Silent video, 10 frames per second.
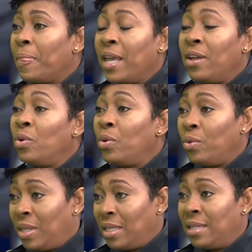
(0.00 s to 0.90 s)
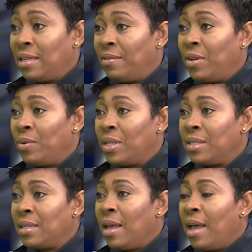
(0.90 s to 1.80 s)
and you don't know these
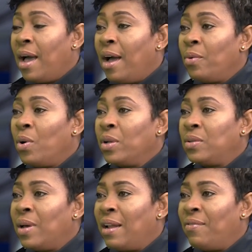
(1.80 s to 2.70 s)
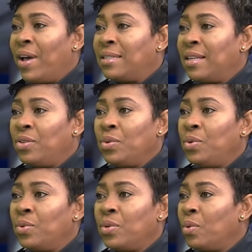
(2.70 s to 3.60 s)
individuals, I'd want to advise that you
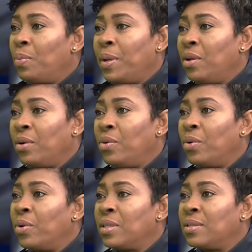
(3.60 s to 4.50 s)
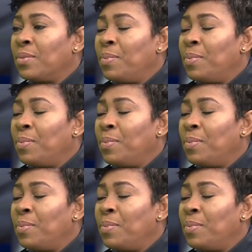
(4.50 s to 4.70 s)
don't open your doors to